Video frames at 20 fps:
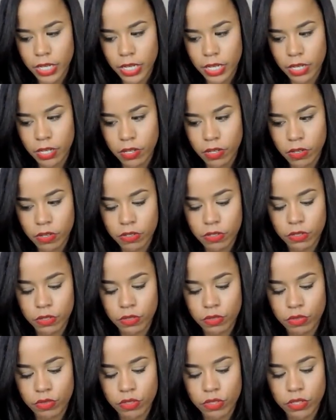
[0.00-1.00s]

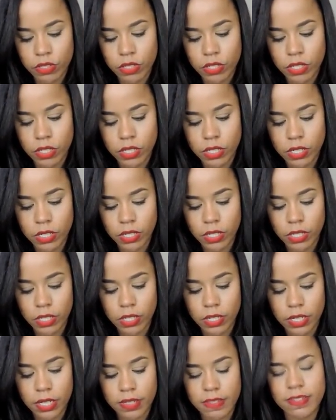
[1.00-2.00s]
Kiehl's,
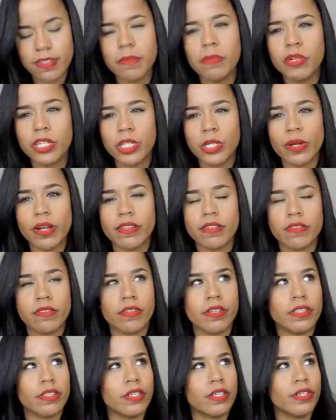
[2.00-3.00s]
it's the
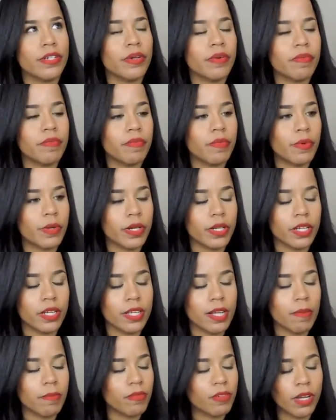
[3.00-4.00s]
moisturizer that they're known for.
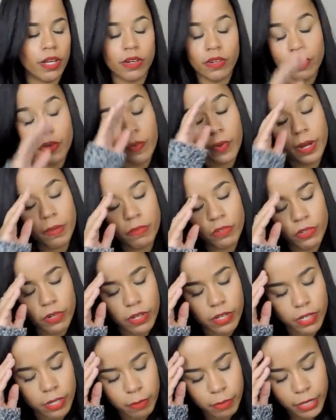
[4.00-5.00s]
I don't know why I'm
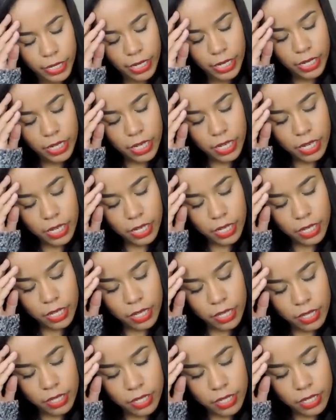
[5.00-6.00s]
drawing a blank
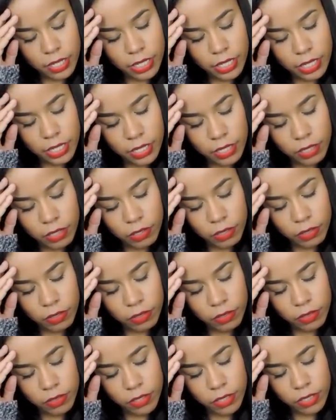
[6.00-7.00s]
the
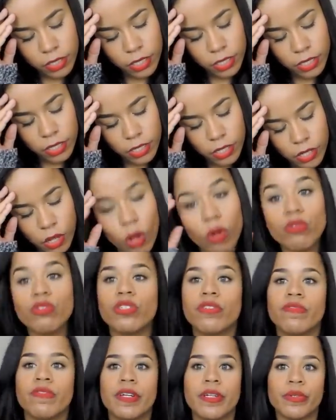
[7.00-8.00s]
Kiehl's
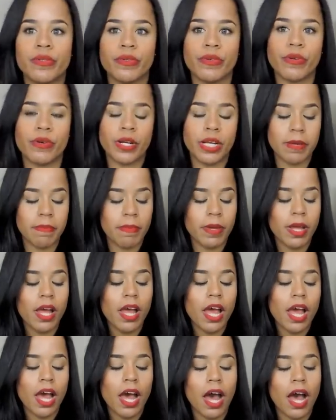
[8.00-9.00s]
Ultra Facial Cream.
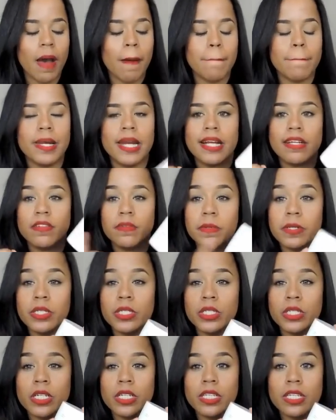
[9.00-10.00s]
Um, but I
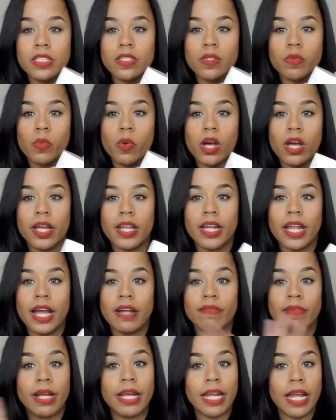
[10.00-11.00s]
switched to this one.
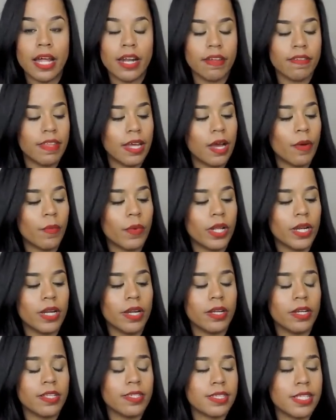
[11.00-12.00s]
I ran out of that one,
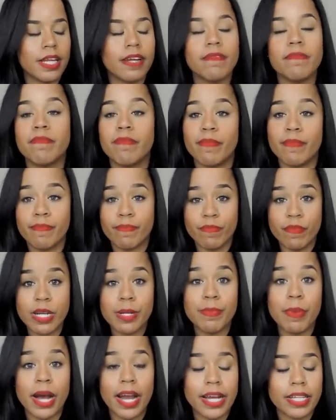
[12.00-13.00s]
and instead of
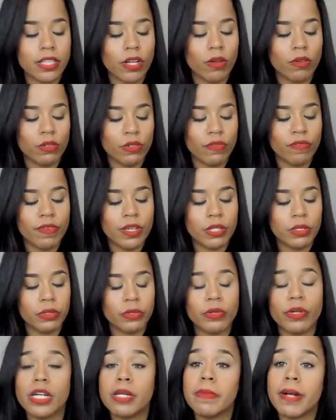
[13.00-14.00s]
rebuying the Ultra
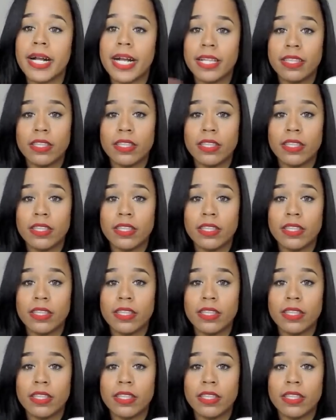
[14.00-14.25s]
Facial Cream, I